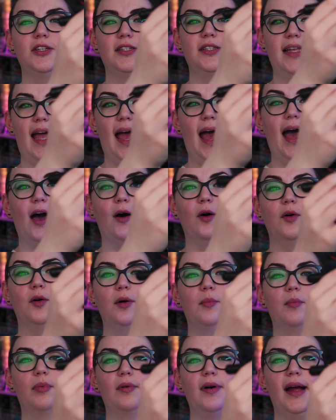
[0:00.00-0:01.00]
just how
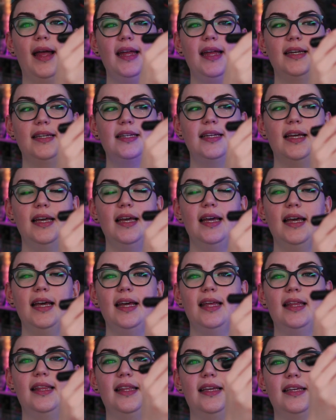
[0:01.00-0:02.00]
bright
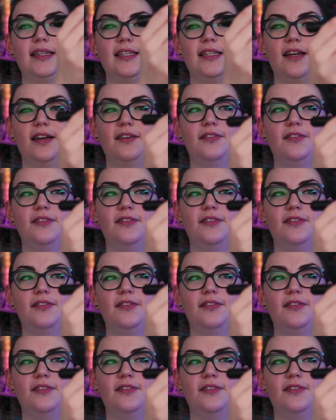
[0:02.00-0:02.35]
this